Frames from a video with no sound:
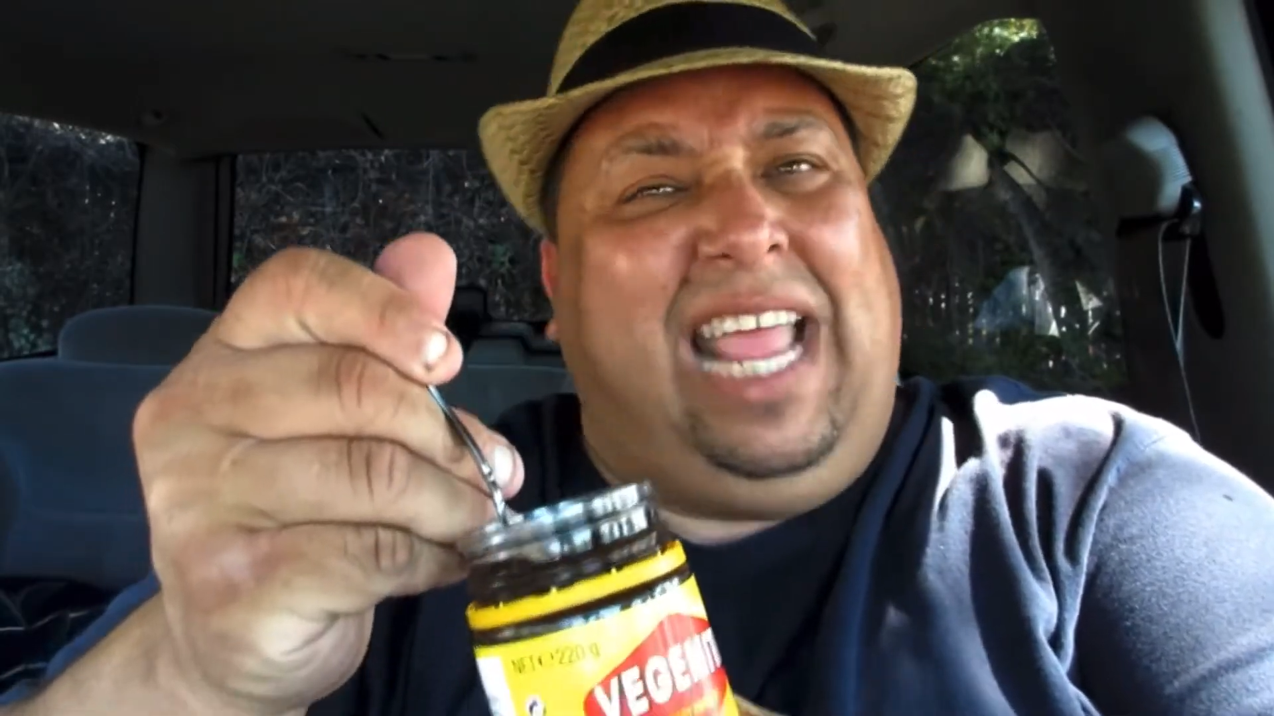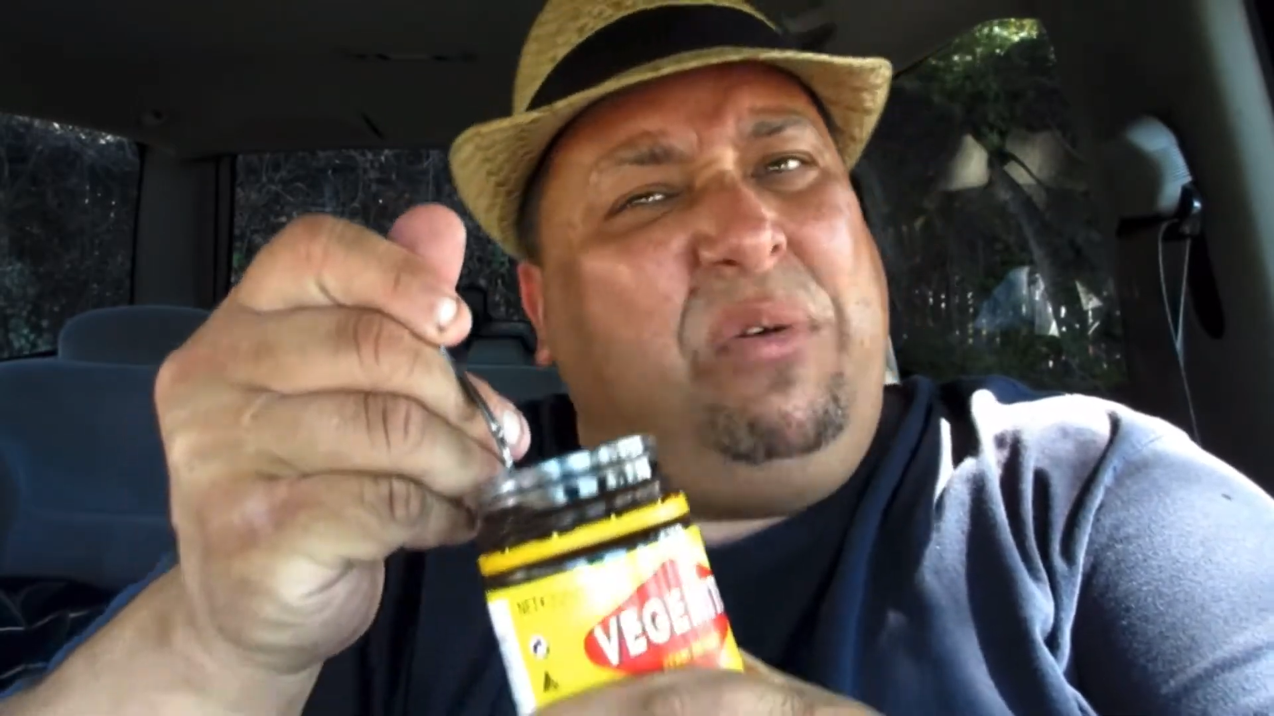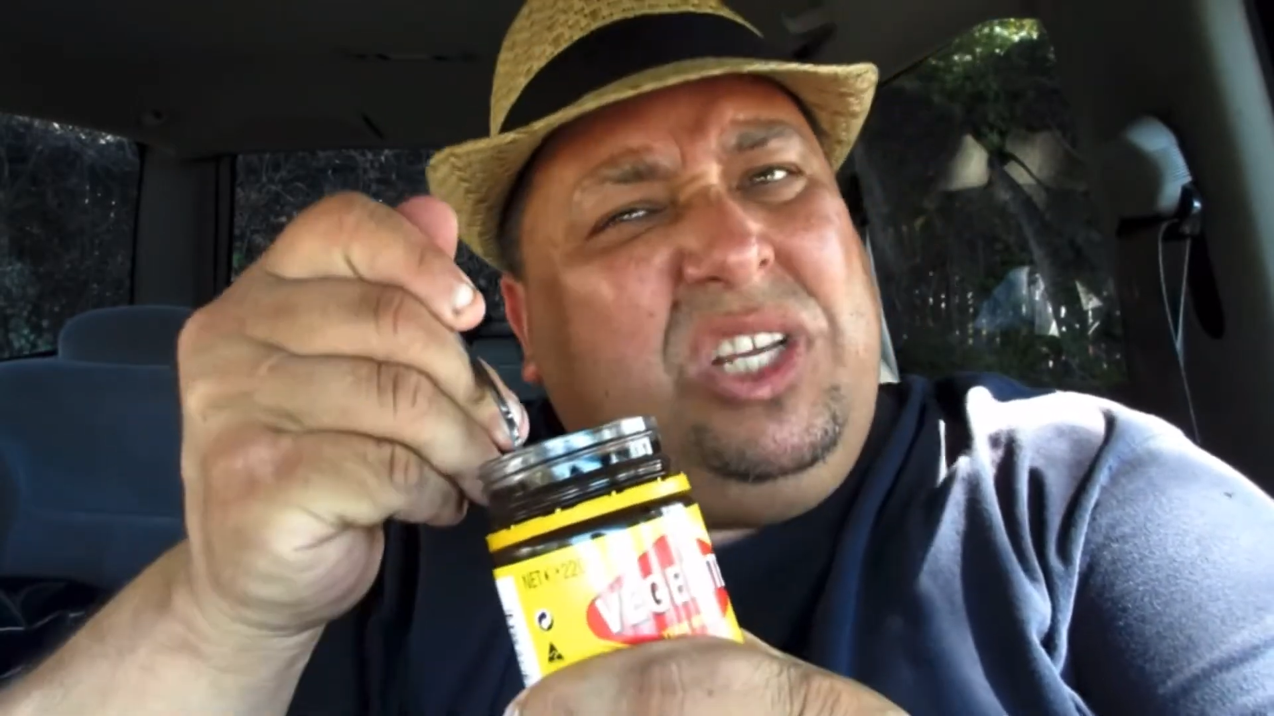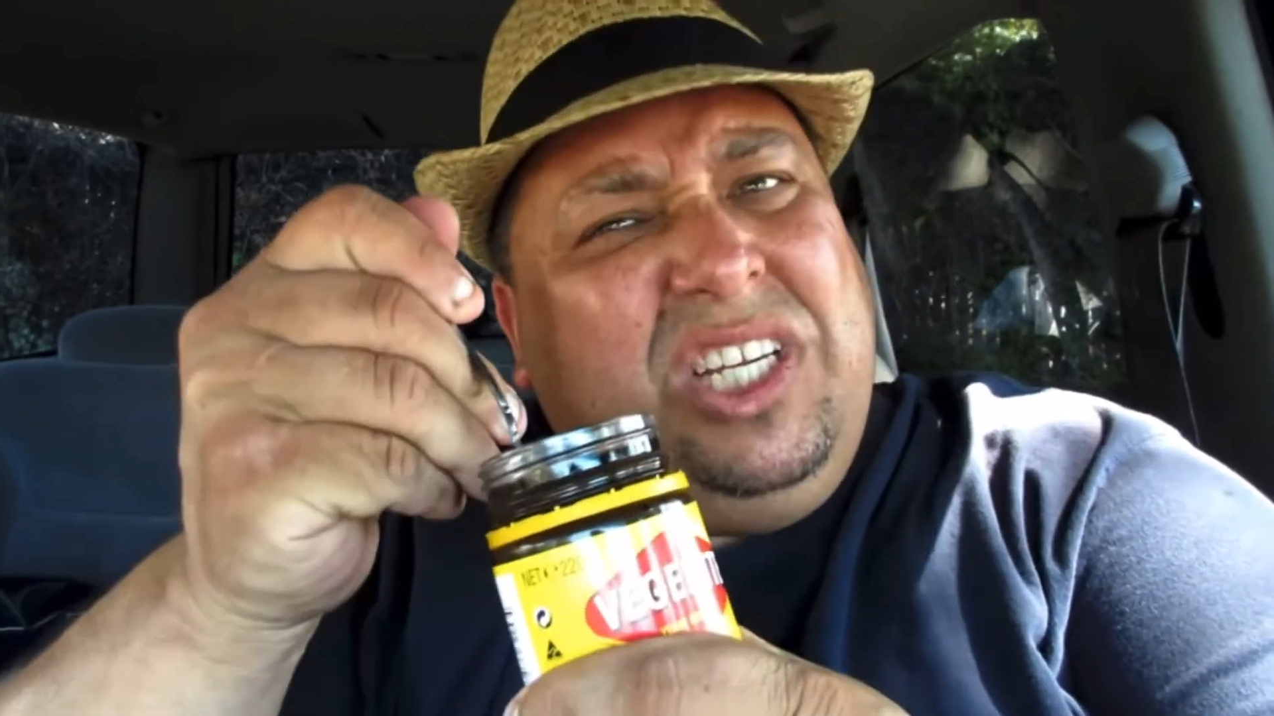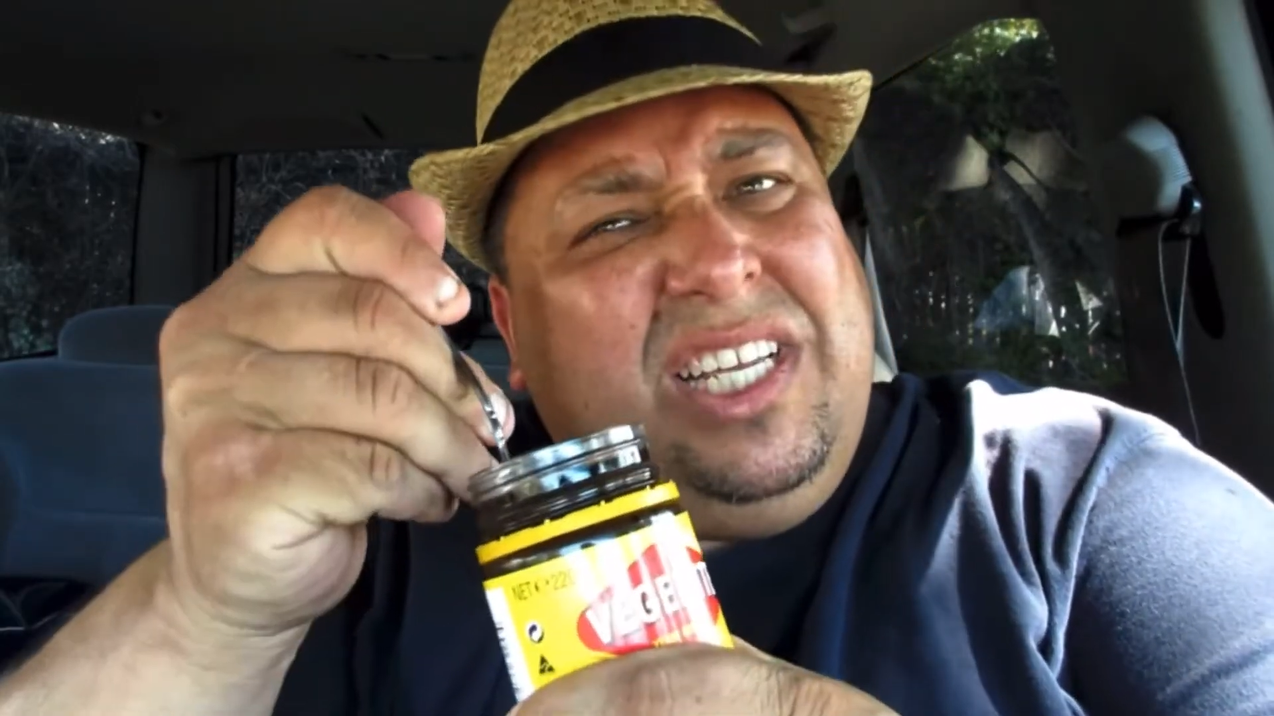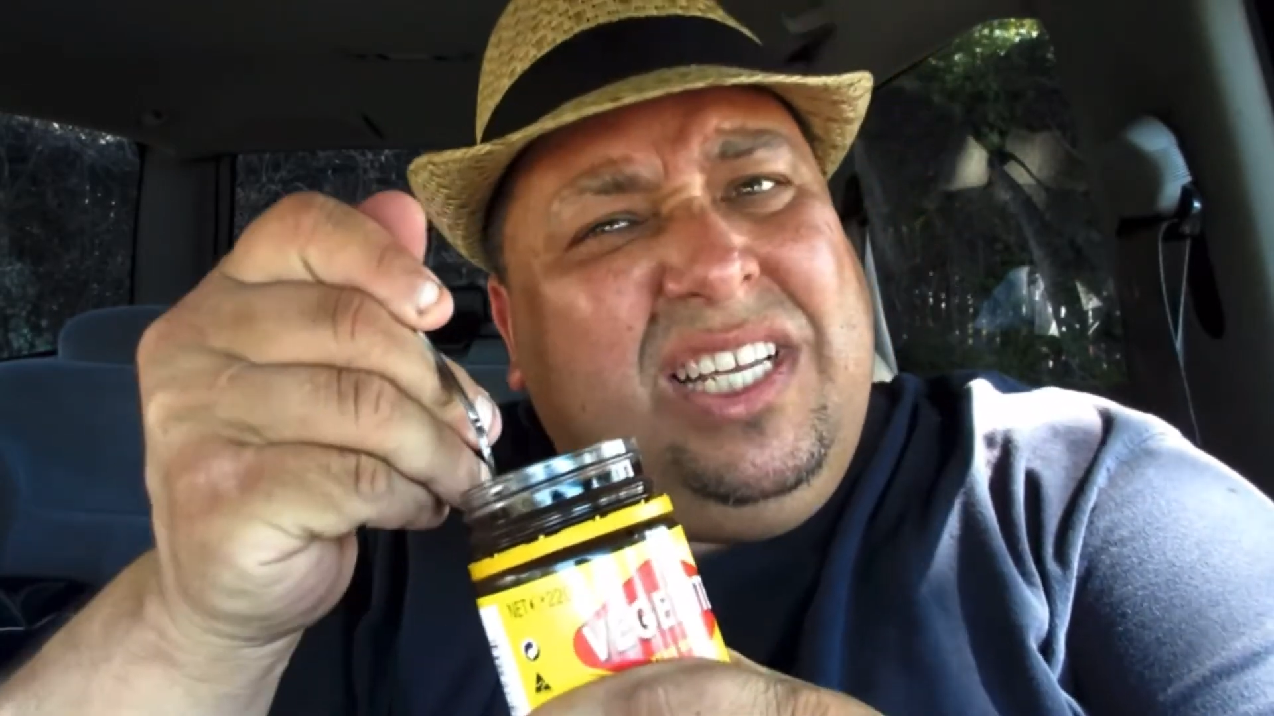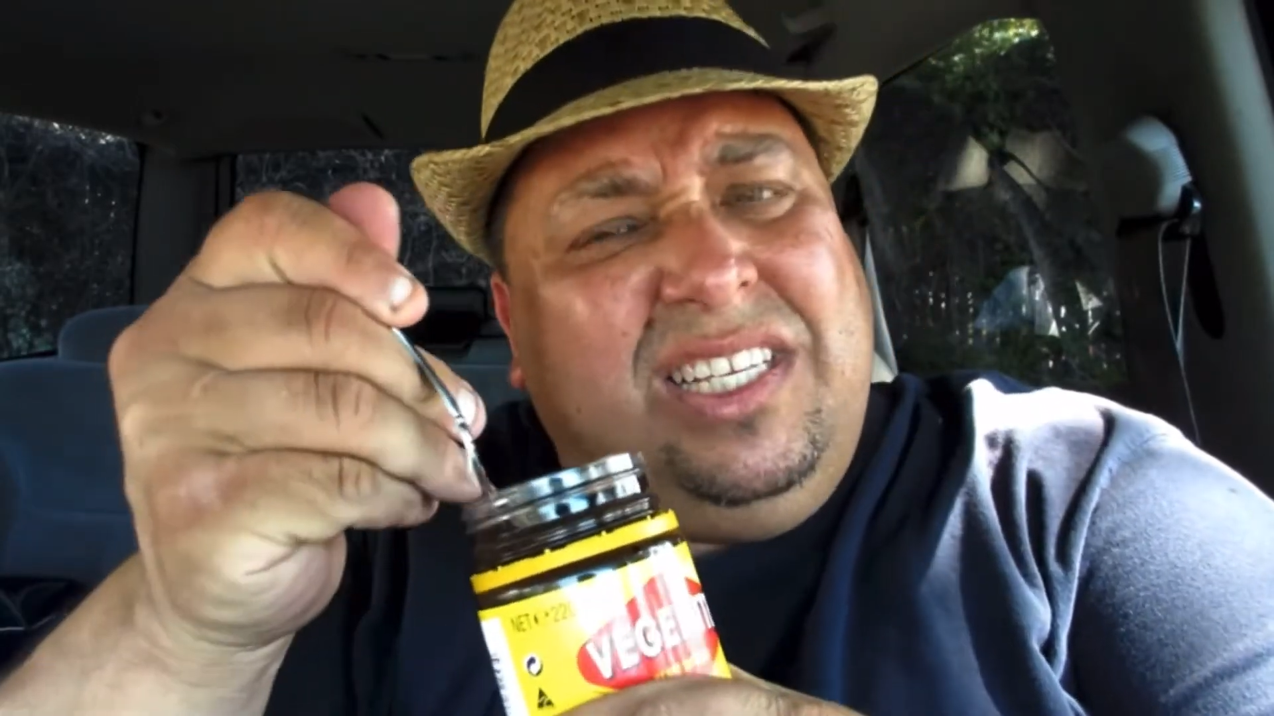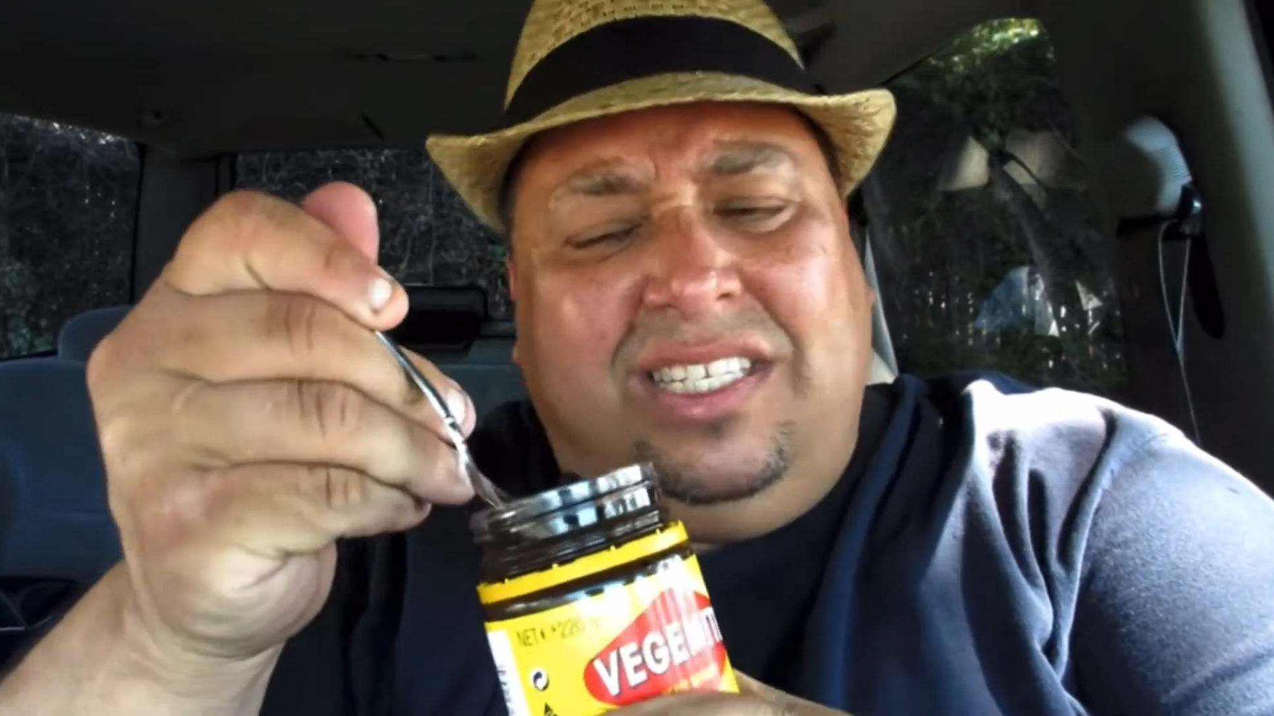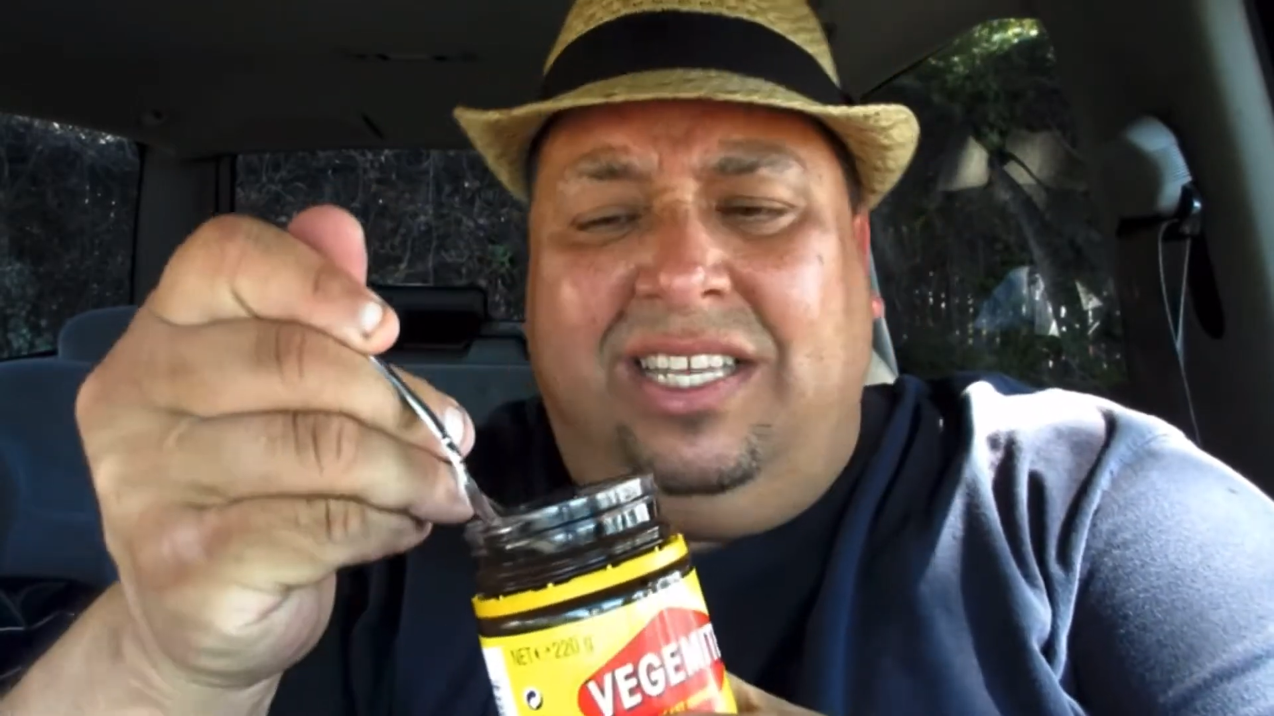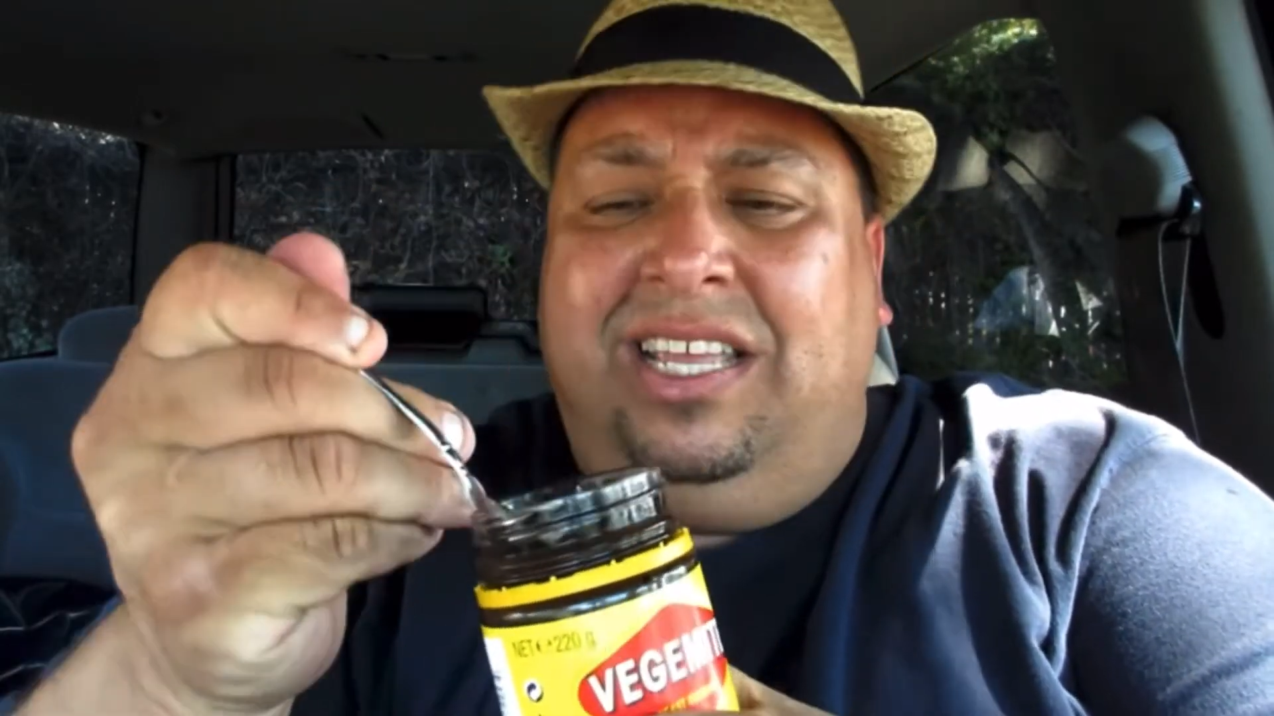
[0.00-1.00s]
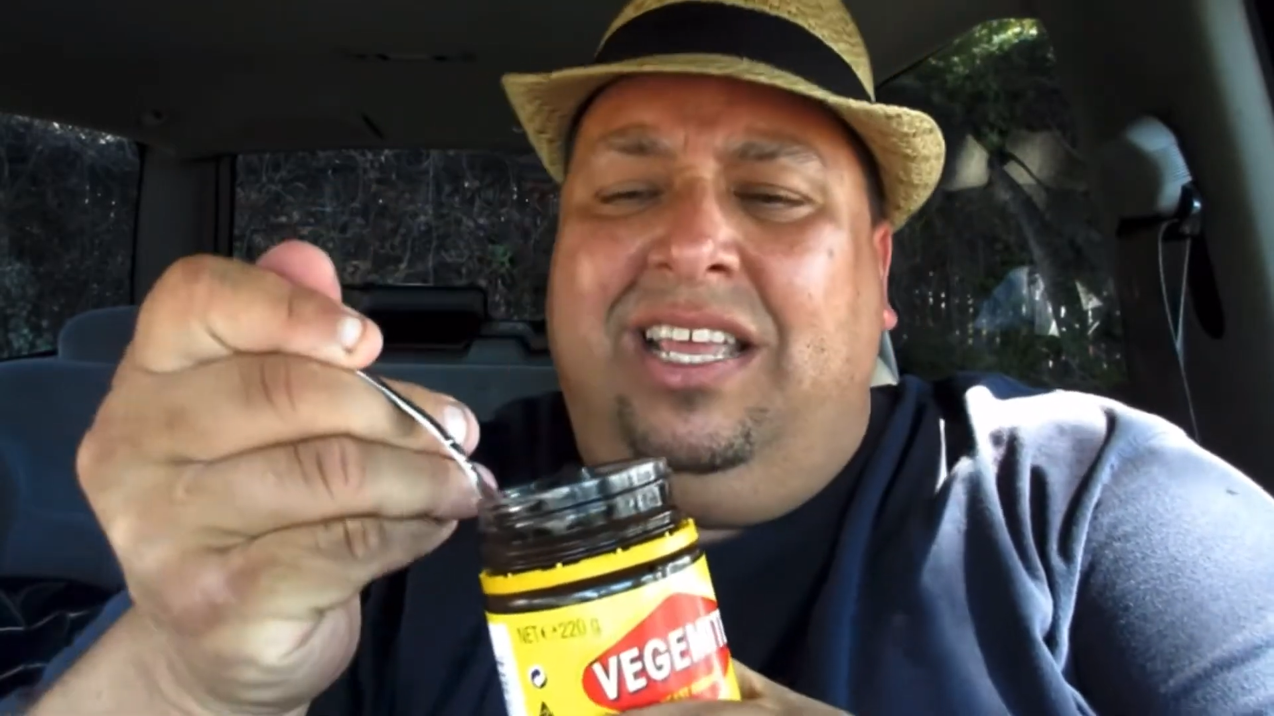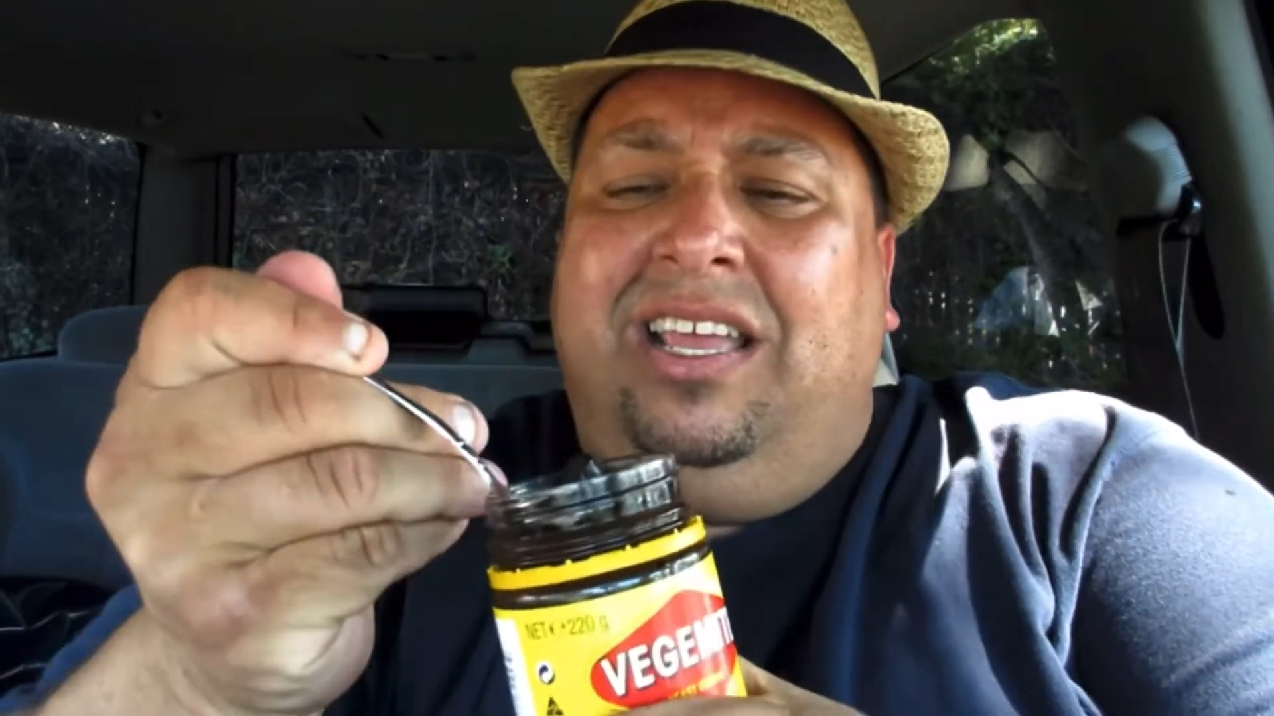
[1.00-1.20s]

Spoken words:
sandwiches.